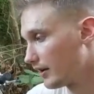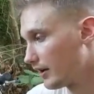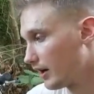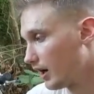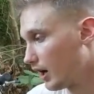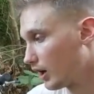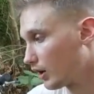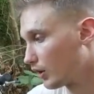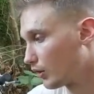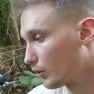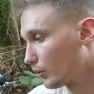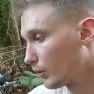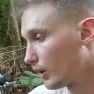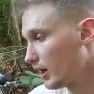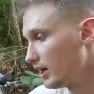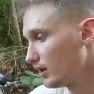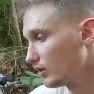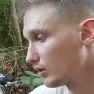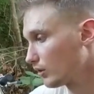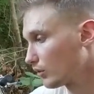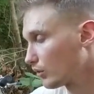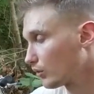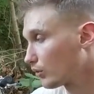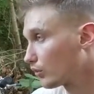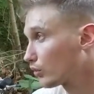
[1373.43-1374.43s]
a great
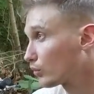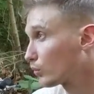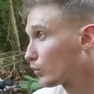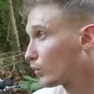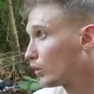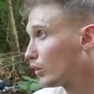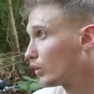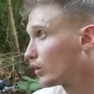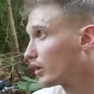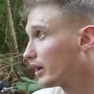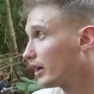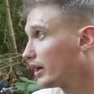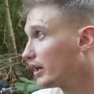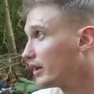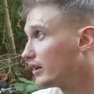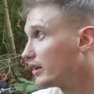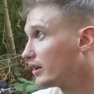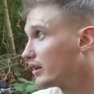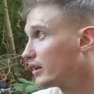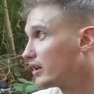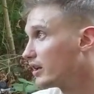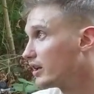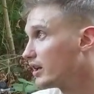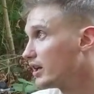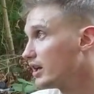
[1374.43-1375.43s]
little squirrel gun.
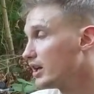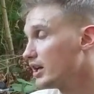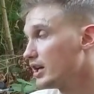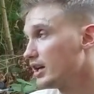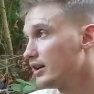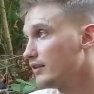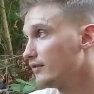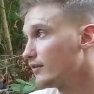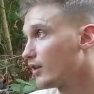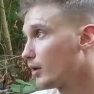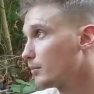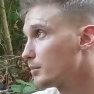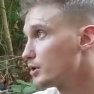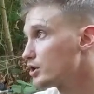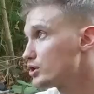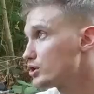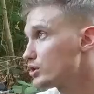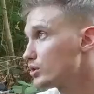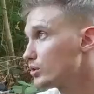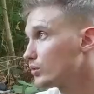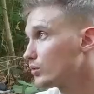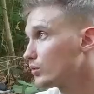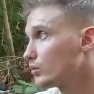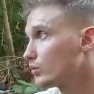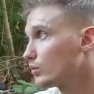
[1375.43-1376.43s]
Even though I'll be
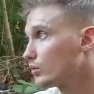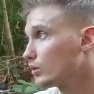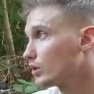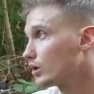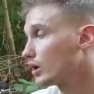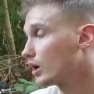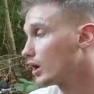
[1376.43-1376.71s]
shooting